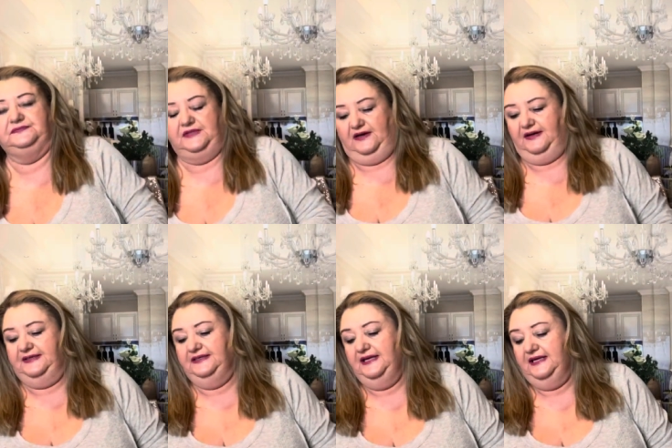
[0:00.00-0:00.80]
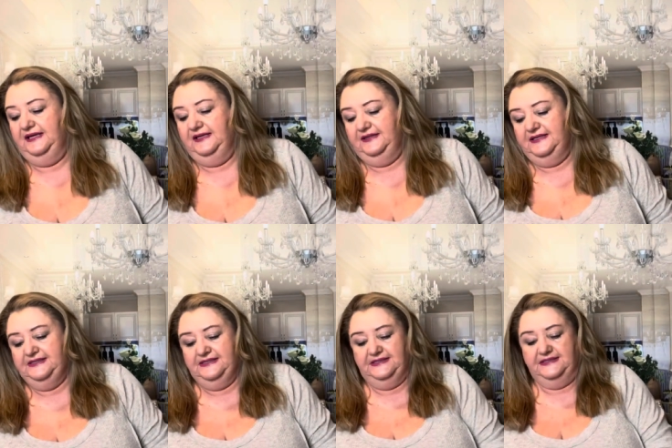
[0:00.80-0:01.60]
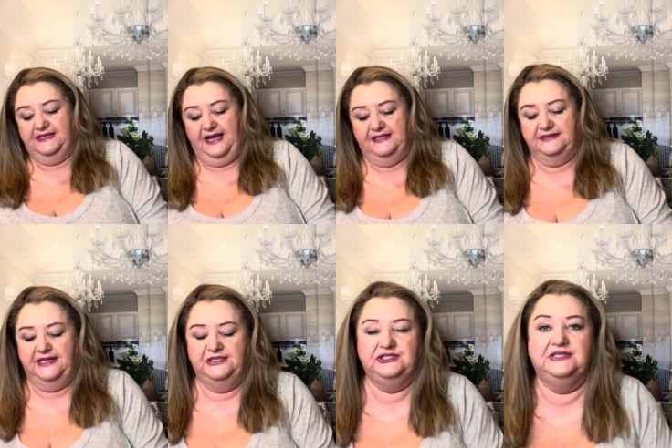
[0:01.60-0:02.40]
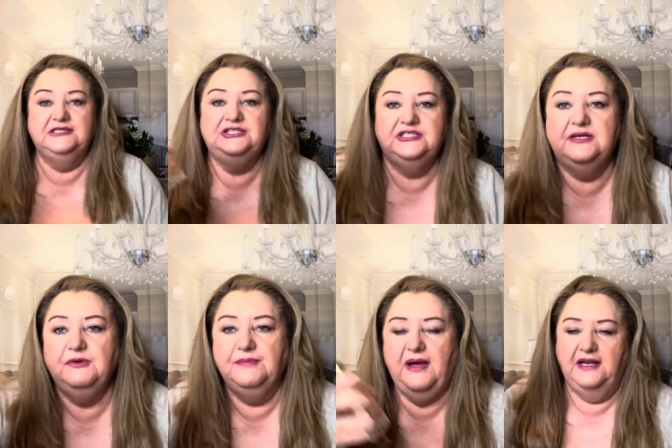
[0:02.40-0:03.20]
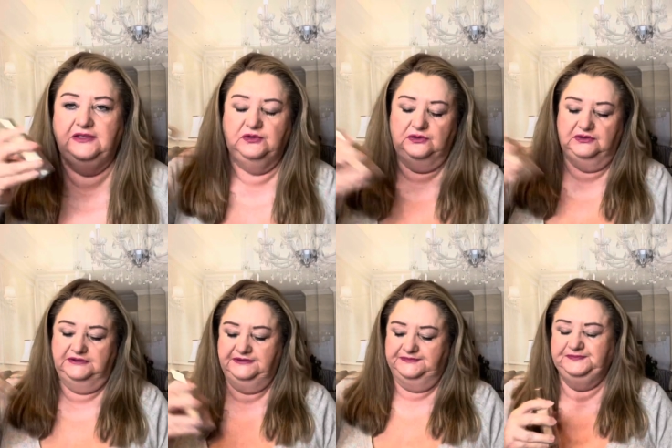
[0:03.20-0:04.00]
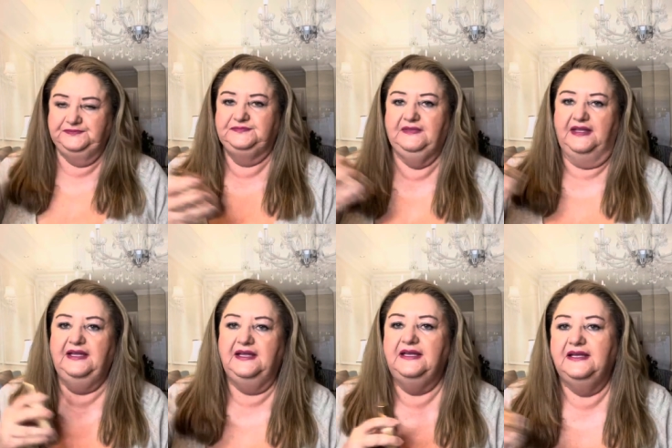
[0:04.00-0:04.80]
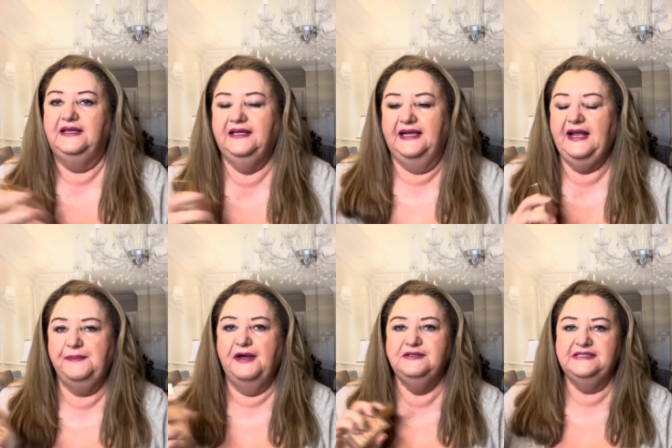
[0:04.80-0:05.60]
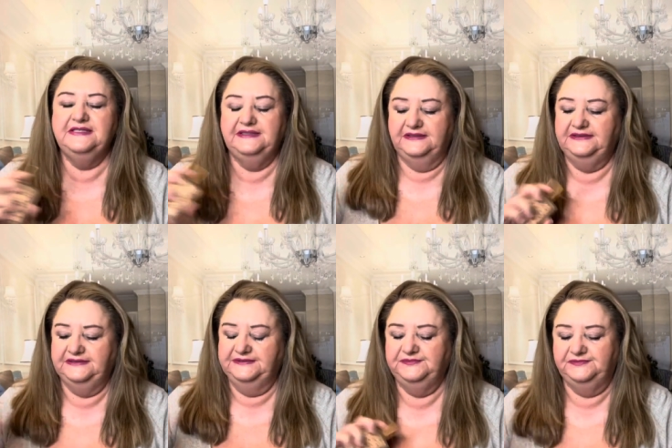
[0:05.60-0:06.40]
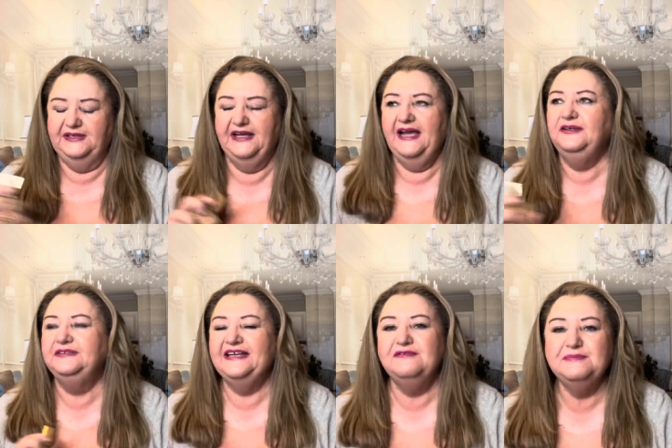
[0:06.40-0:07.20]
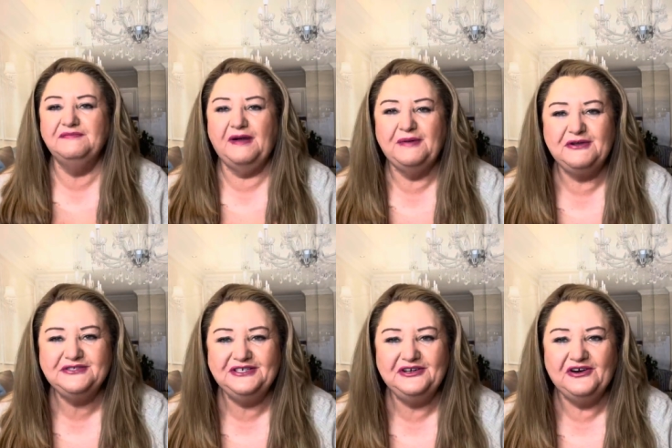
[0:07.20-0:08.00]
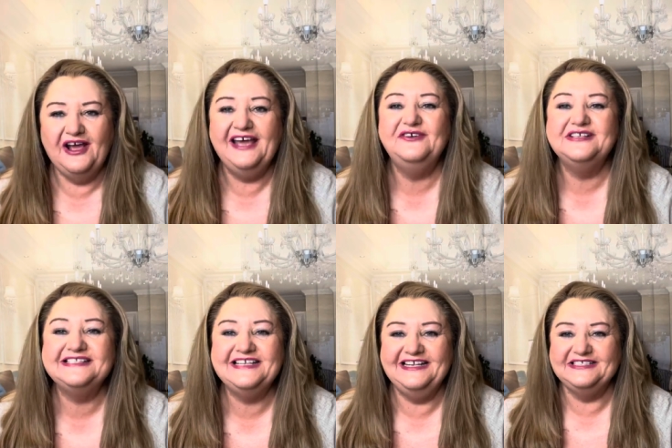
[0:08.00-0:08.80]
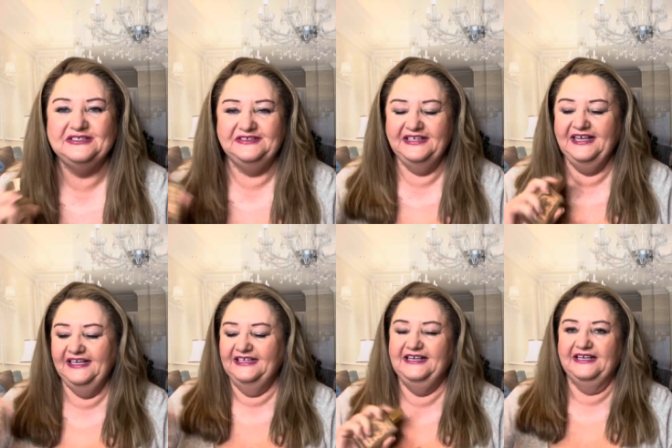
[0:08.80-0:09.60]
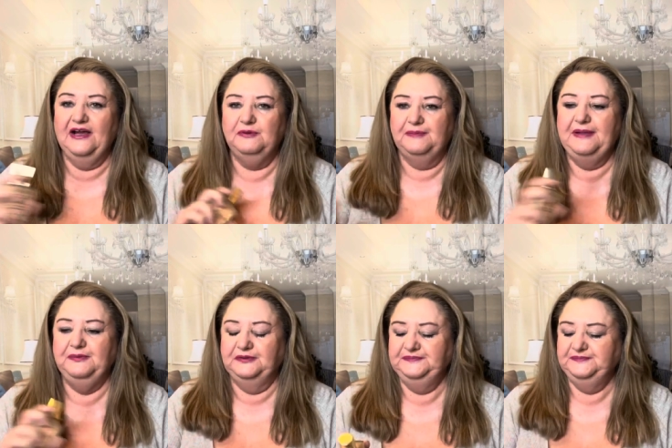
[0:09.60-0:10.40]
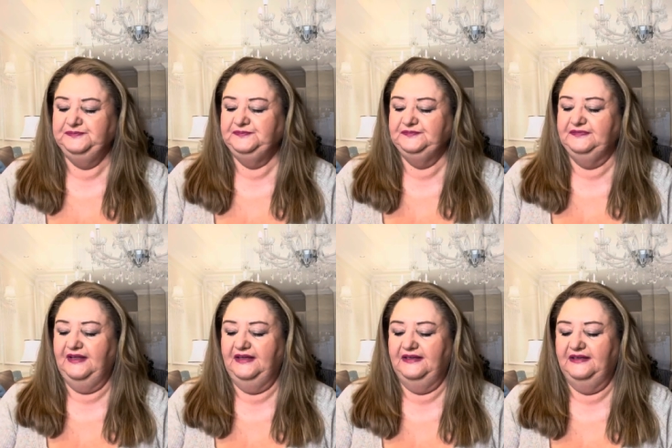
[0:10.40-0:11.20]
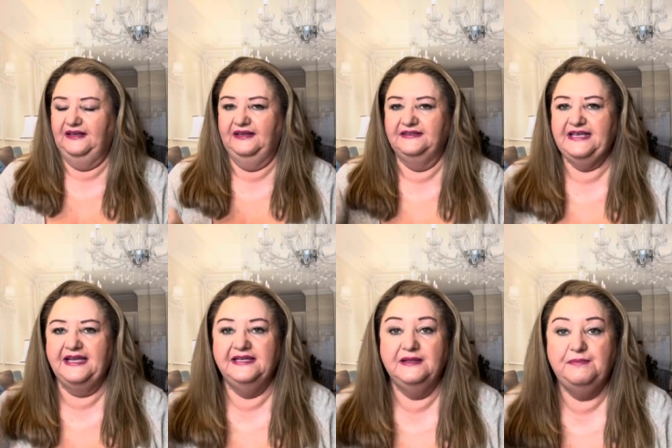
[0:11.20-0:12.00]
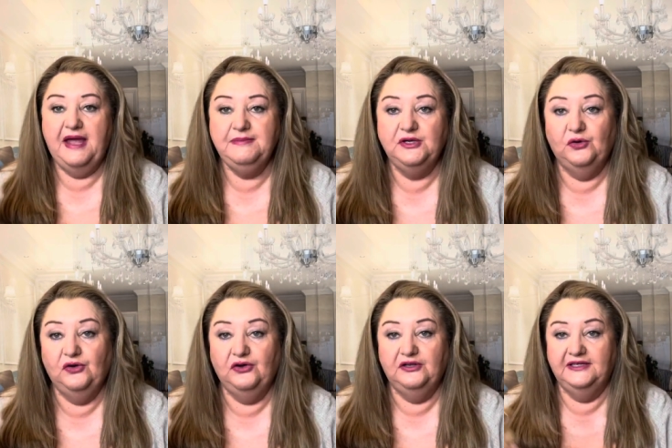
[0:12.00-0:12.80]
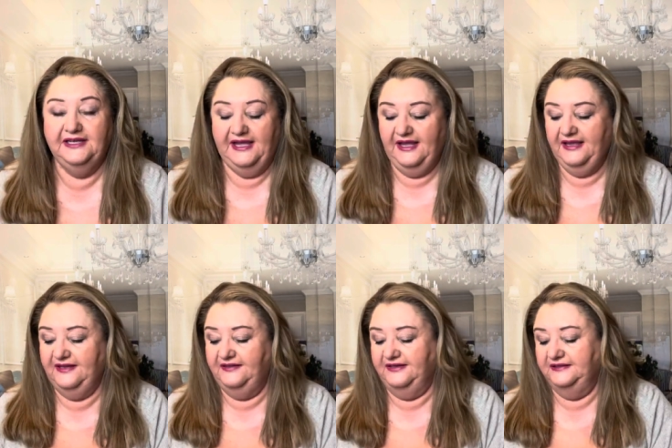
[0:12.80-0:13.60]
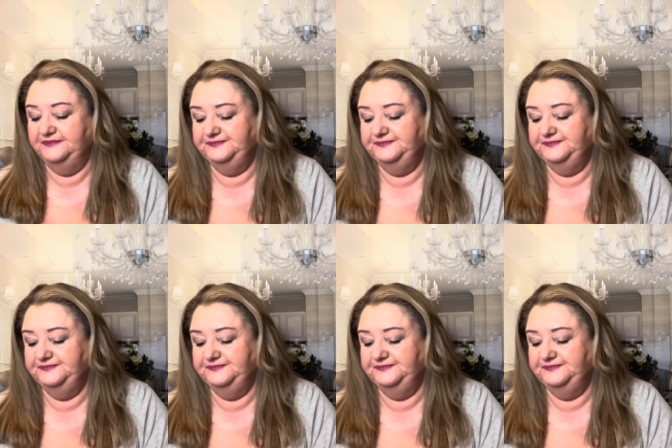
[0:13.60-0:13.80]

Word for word: All right, this is this Anastasia Shimmer Body Oil. And I posted, well, I can't remember if I posted or not. I know I sent it to a couple people, taking the baby oil and the